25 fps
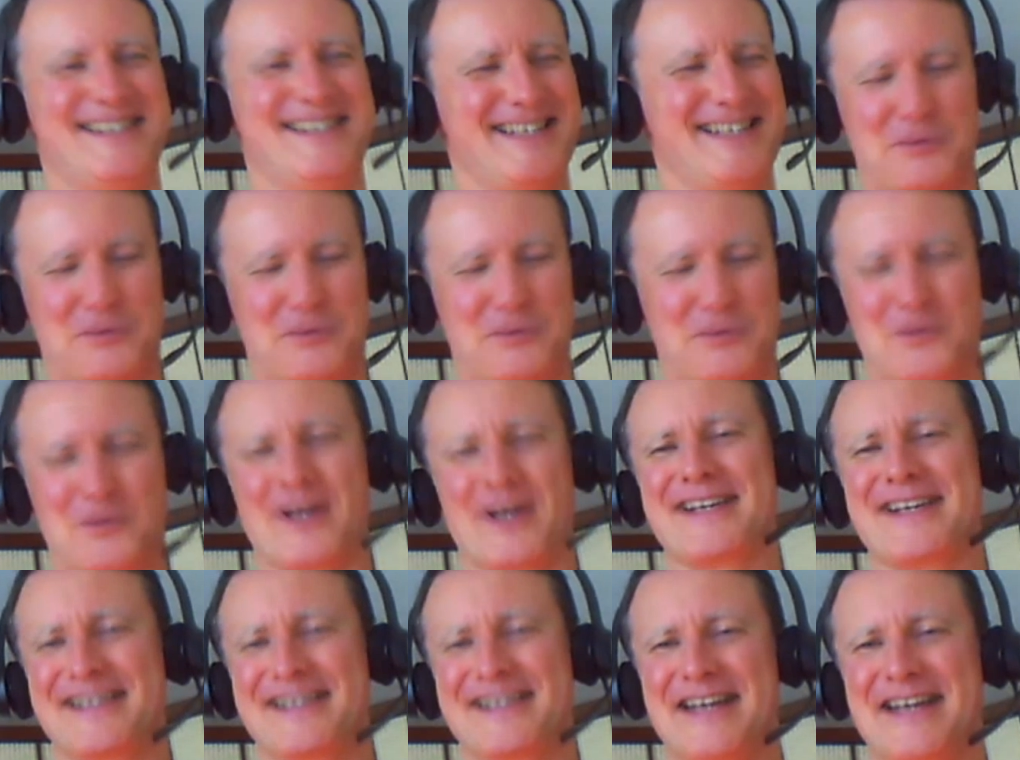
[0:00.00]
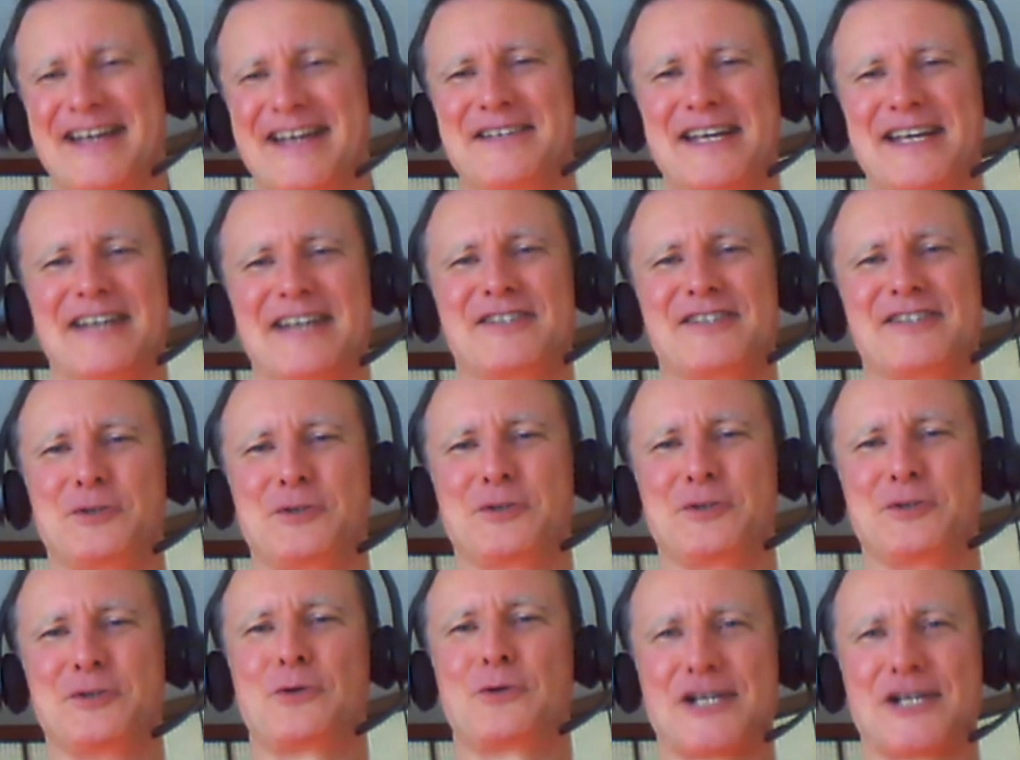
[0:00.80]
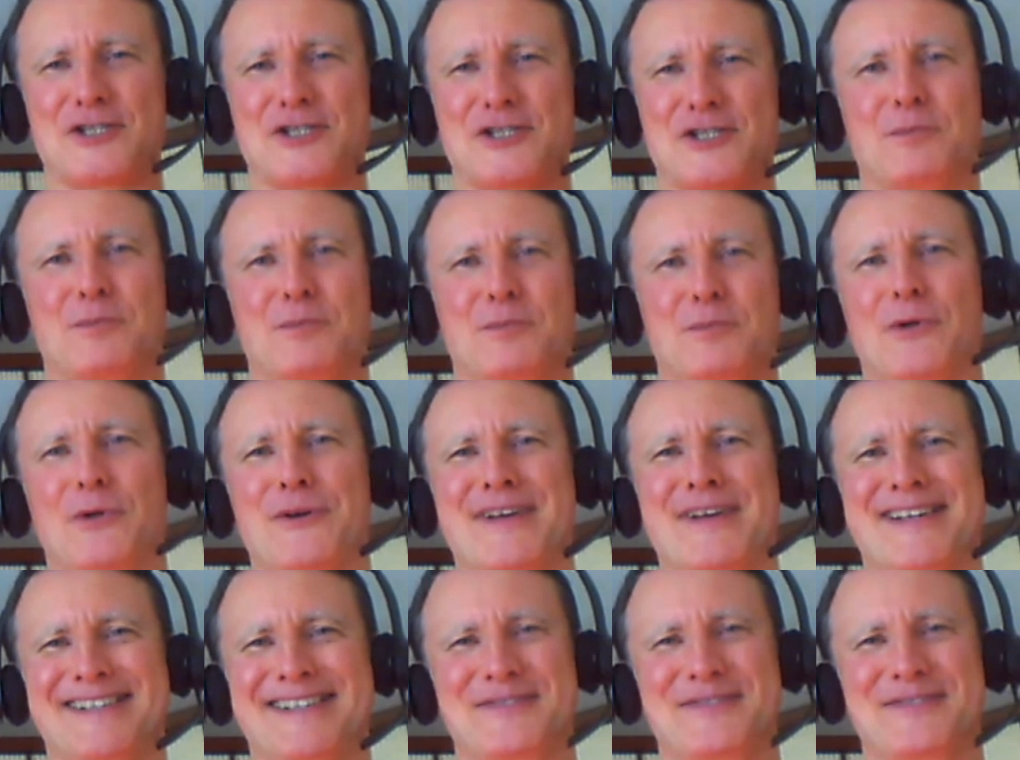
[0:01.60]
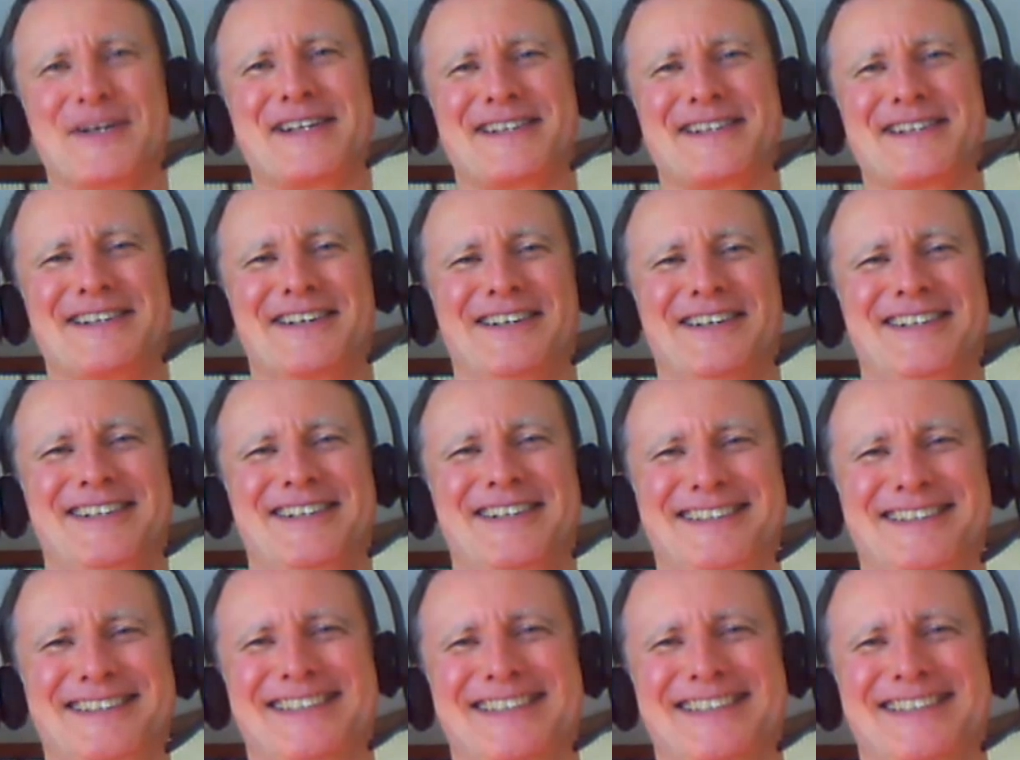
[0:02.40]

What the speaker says: Right? And then, yes, you crash and burn right there.